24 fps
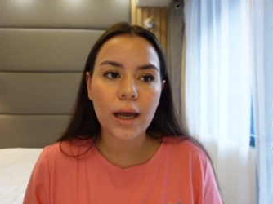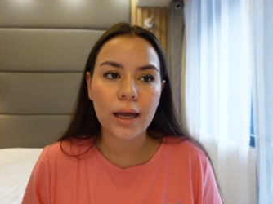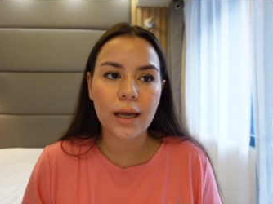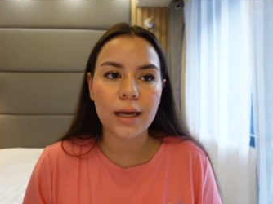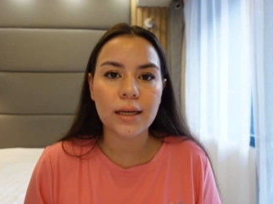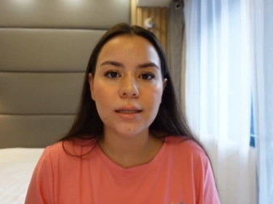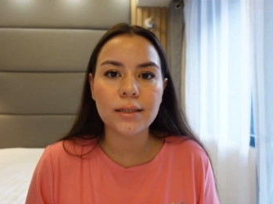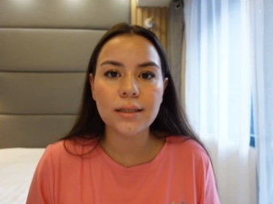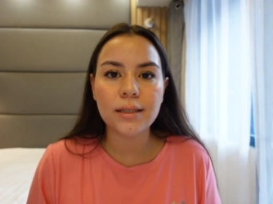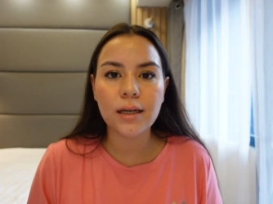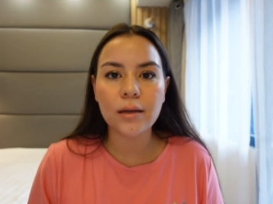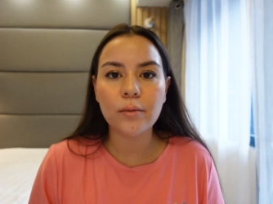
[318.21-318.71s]
I
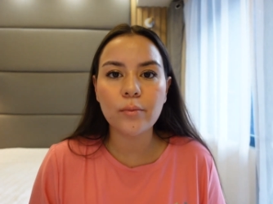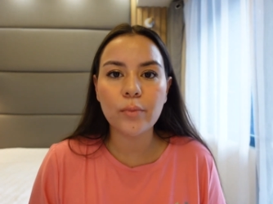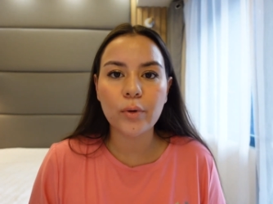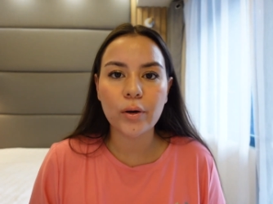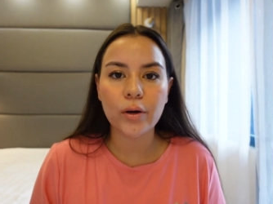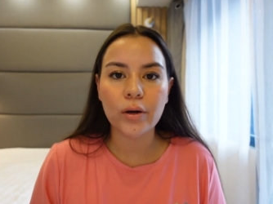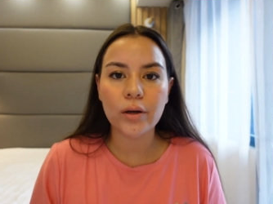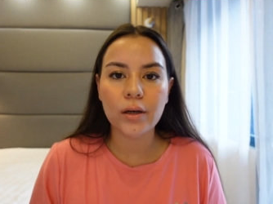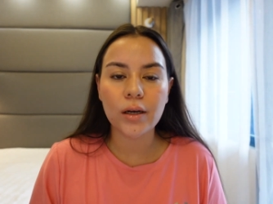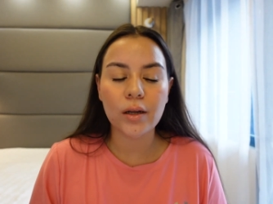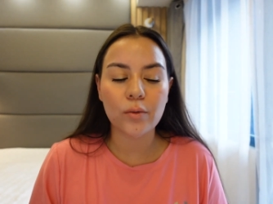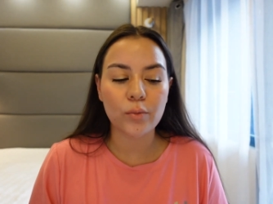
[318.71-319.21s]
get
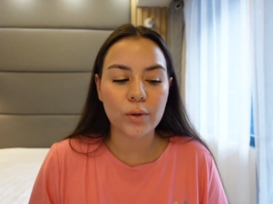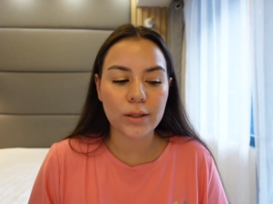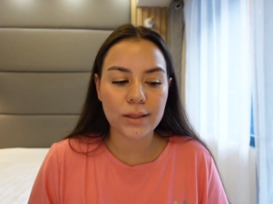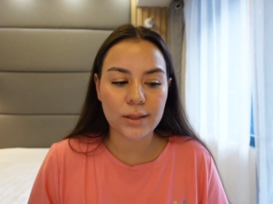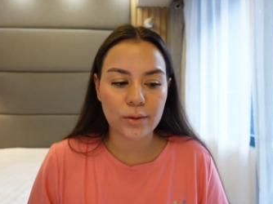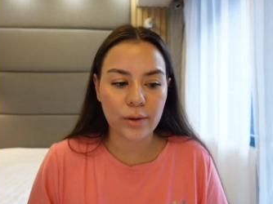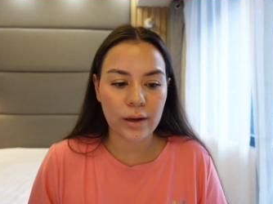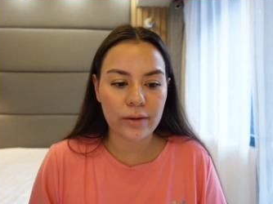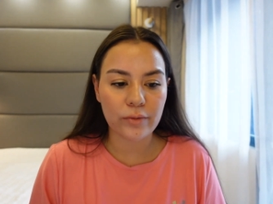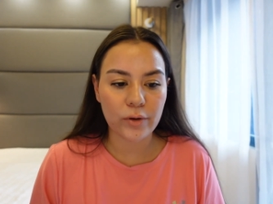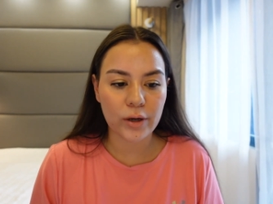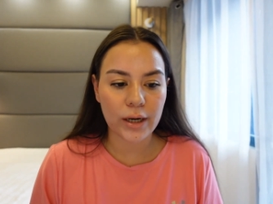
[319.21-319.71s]
sunburn and
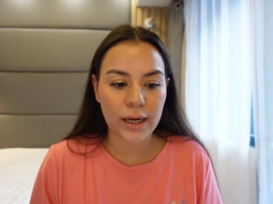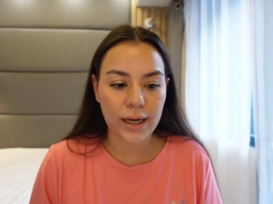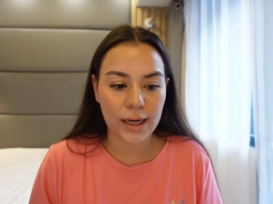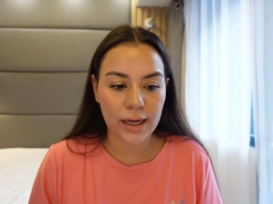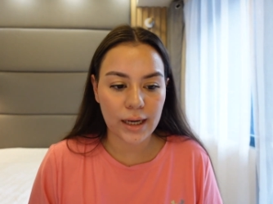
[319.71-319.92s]
whatsoever. And